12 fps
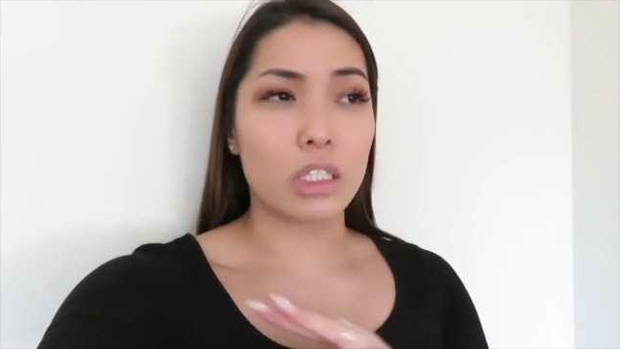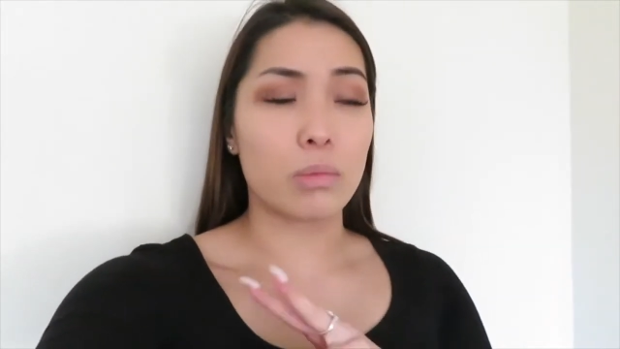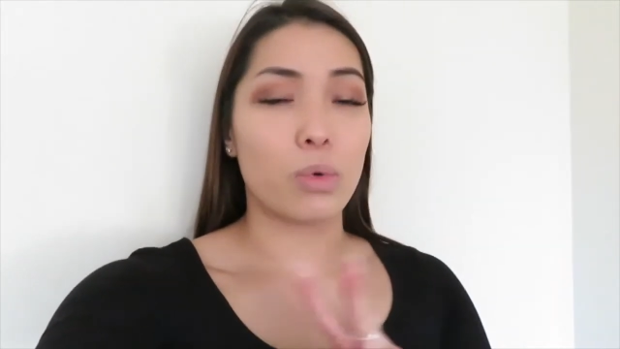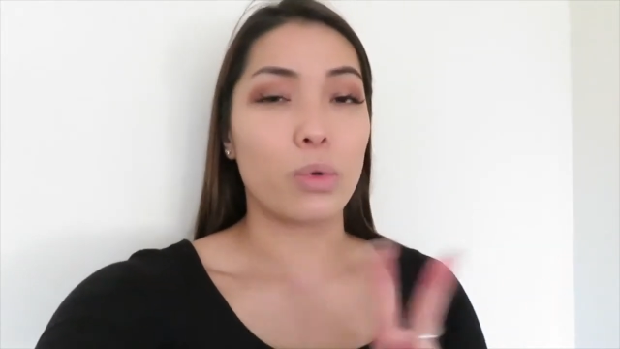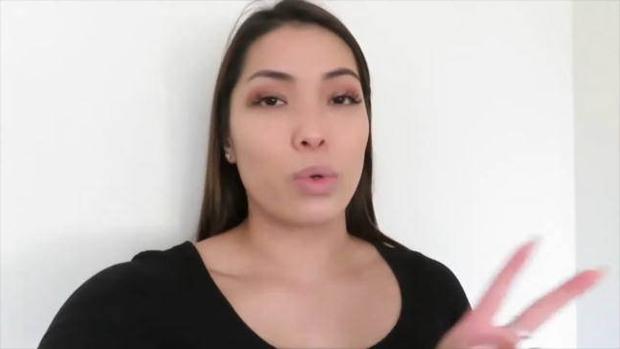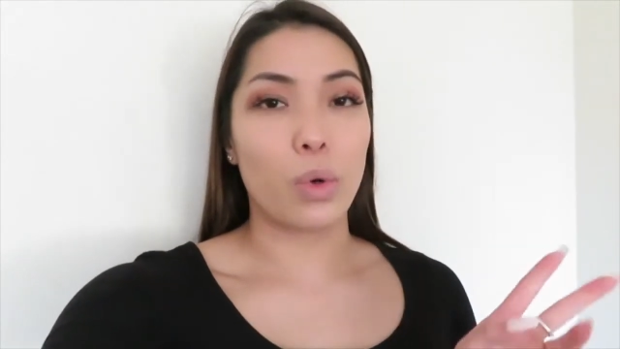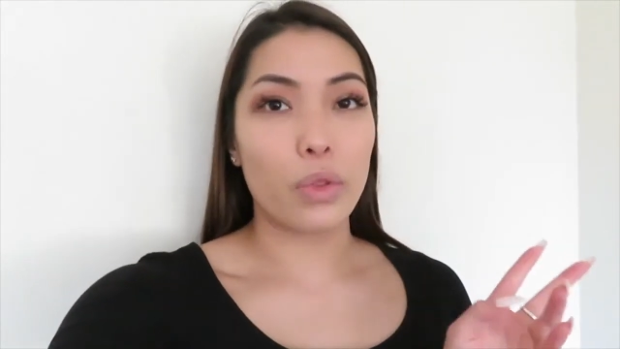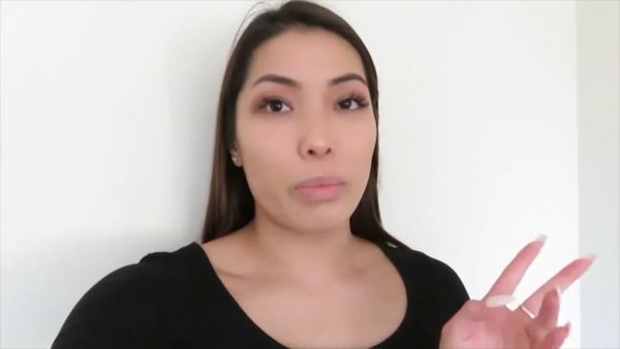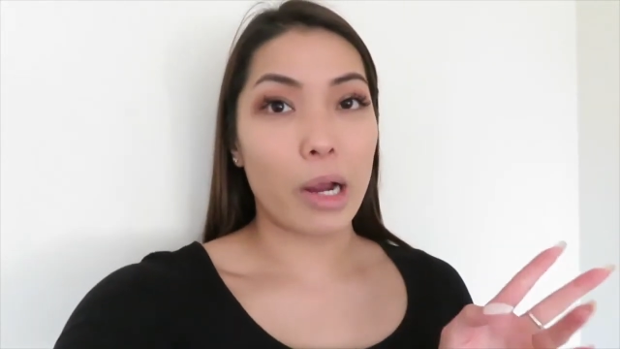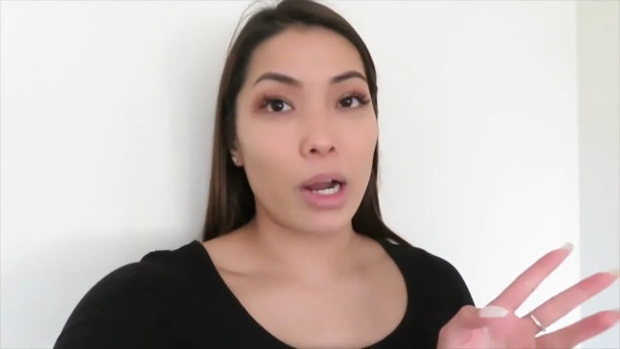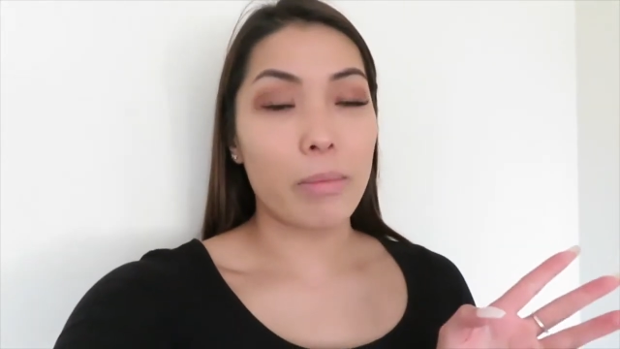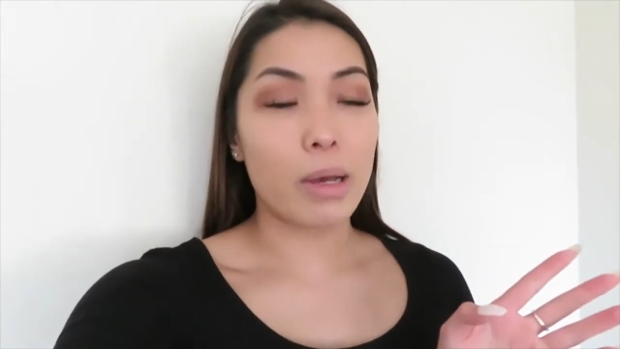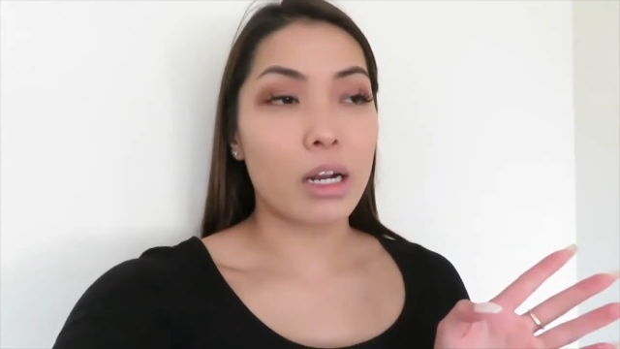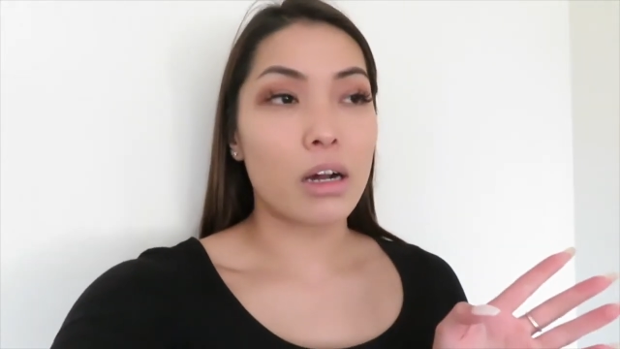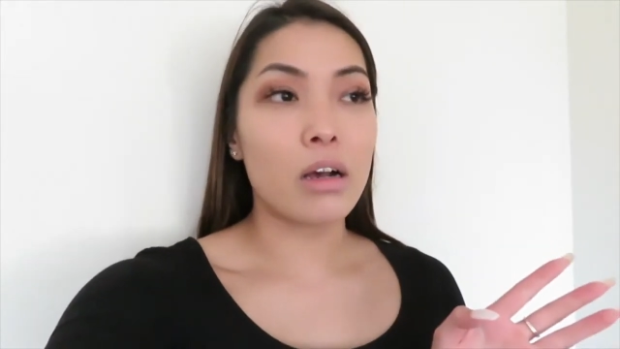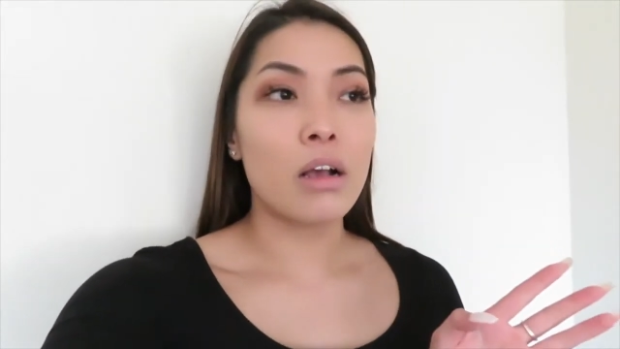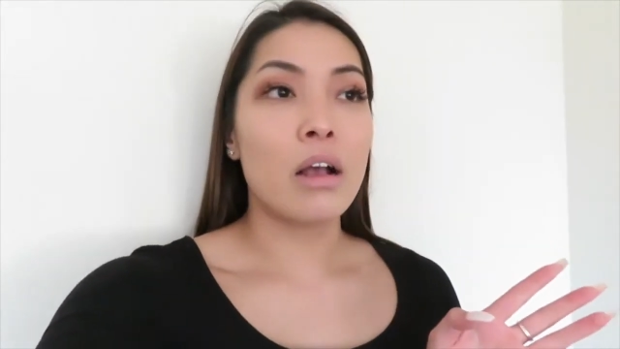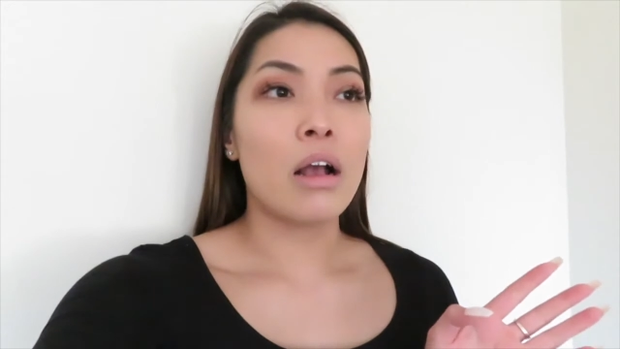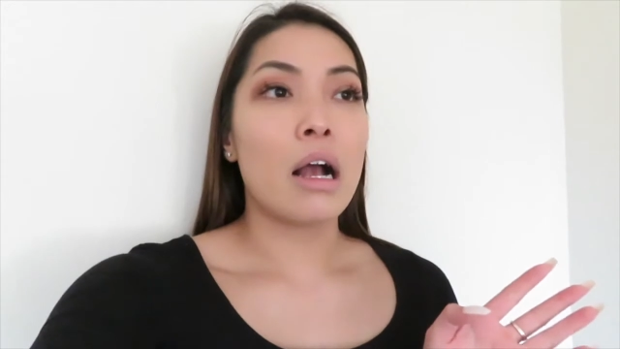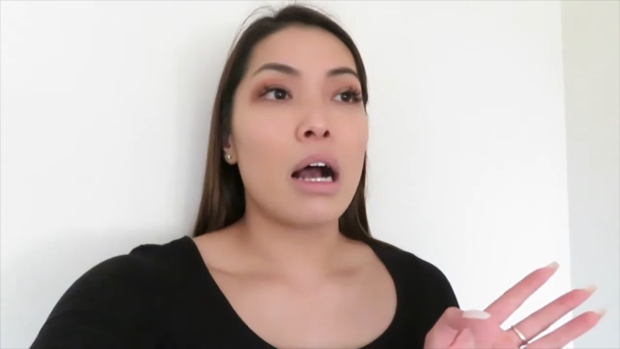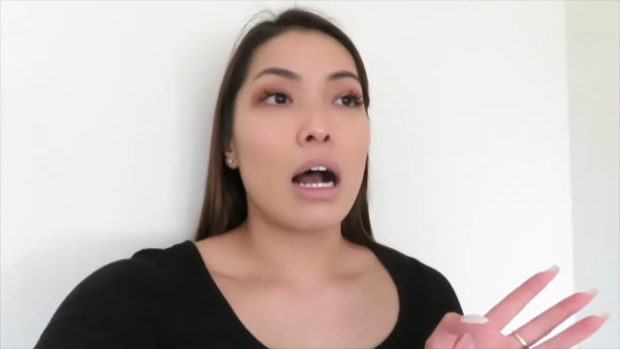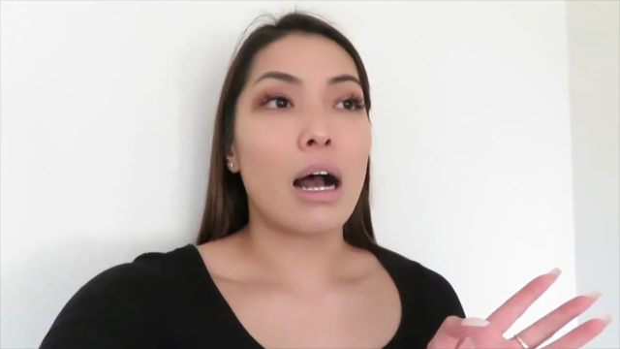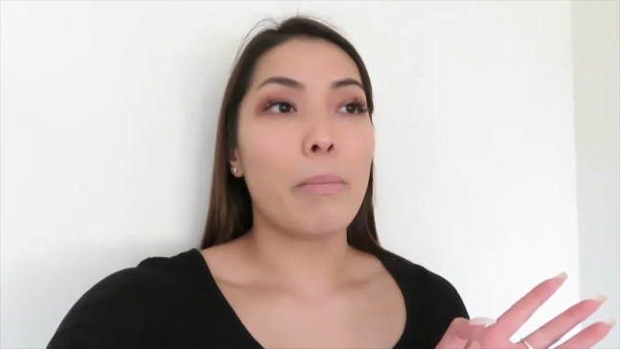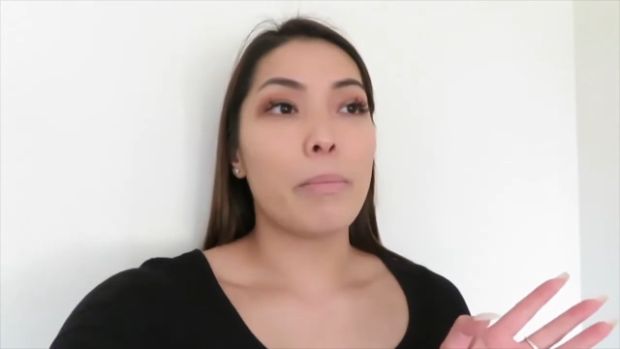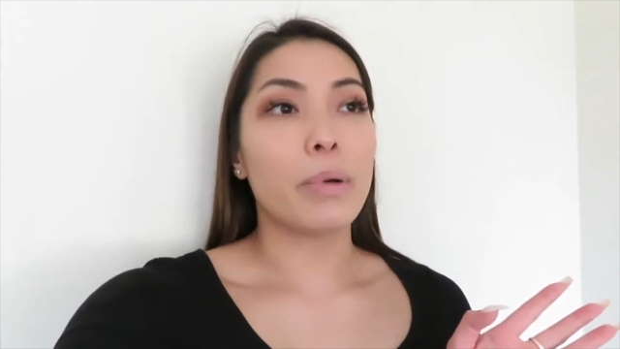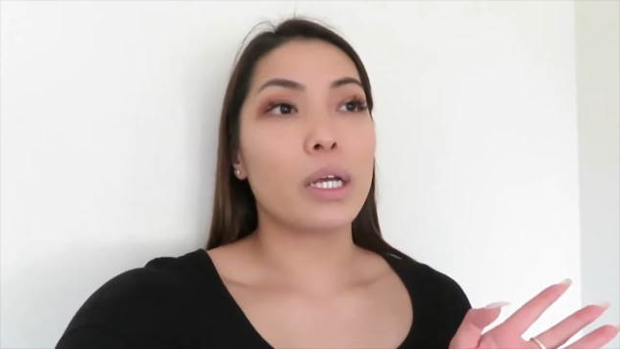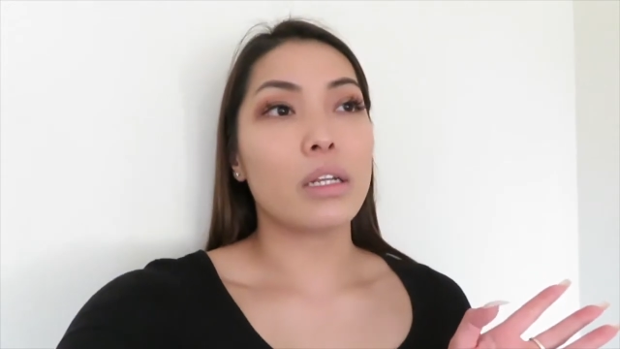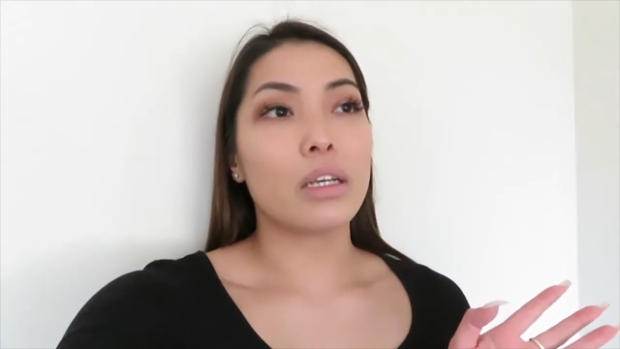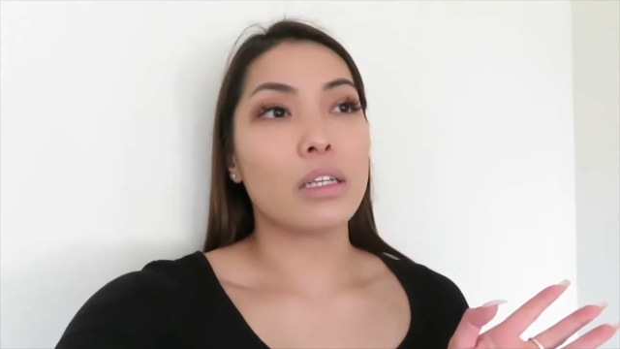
It's more North Parramatta, but